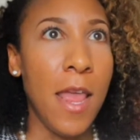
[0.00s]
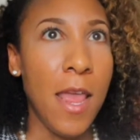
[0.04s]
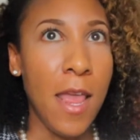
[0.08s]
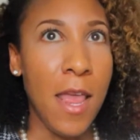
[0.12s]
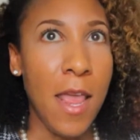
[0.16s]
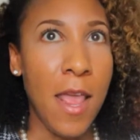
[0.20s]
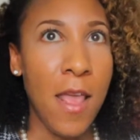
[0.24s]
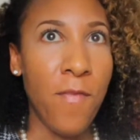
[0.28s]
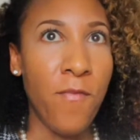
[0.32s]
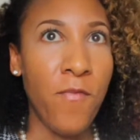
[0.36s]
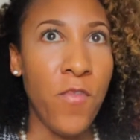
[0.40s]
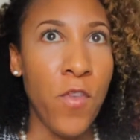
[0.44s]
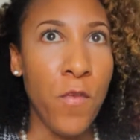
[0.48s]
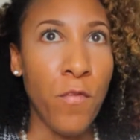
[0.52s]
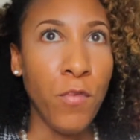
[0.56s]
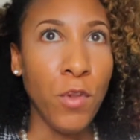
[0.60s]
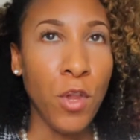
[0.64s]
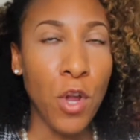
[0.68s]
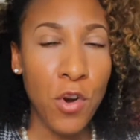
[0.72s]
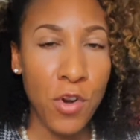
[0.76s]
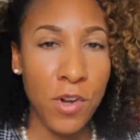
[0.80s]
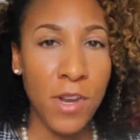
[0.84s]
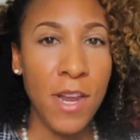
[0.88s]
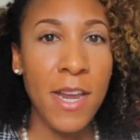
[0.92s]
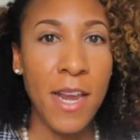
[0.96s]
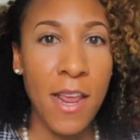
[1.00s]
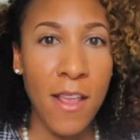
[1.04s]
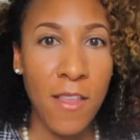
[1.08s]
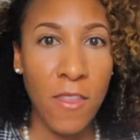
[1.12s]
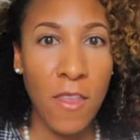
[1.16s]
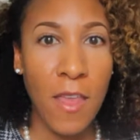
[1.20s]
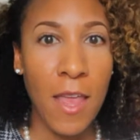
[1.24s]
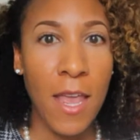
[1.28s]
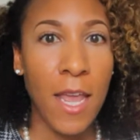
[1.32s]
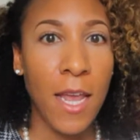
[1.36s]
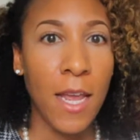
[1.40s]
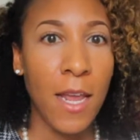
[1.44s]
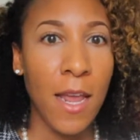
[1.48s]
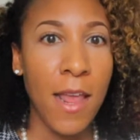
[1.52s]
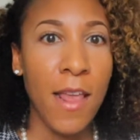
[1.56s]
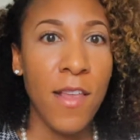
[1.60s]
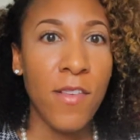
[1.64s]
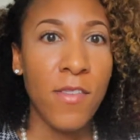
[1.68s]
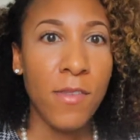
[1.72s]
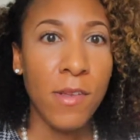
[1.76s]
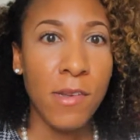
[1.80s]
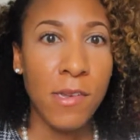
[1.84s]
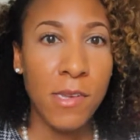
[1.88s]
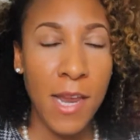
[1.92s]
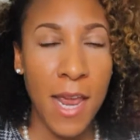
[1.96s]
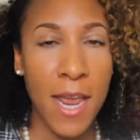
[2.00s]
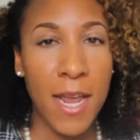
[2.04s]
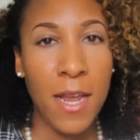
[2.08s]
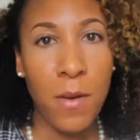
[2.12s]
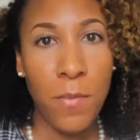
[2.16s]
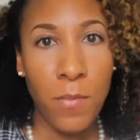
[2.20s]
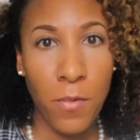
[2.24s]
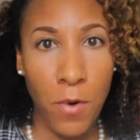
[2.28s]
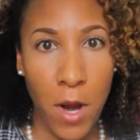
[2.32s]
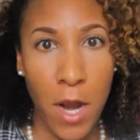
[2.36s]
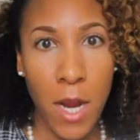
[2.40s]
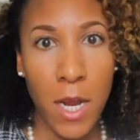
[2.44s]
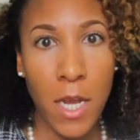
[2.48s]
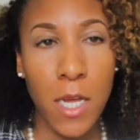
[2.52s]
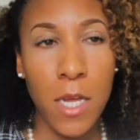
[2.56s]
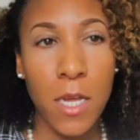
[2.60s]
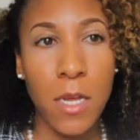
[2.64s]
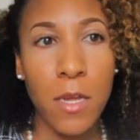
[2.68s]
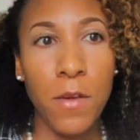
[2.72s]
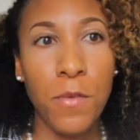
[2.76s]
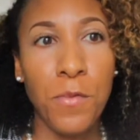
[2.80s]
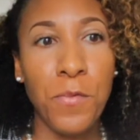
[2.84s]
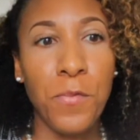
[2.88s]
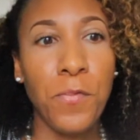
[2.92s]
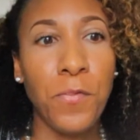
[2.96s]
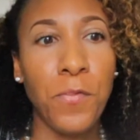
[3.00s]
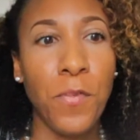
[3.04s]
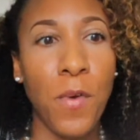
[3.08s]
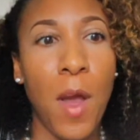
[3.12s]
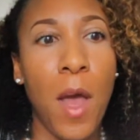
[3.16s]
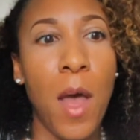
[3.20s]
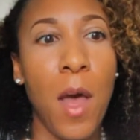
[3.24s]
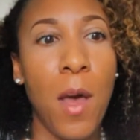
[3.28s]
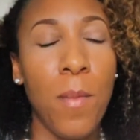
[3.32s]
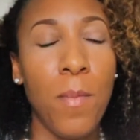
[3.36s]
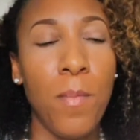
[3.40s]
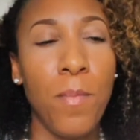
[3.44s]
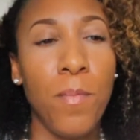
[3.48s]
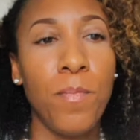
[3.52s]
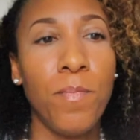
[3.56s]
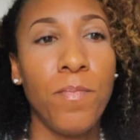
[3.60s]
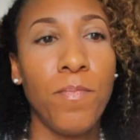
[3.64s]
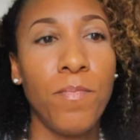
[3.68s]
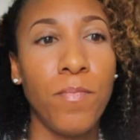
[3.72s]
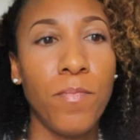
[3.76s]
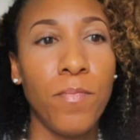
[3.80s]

If you've learned anything, is to take a break from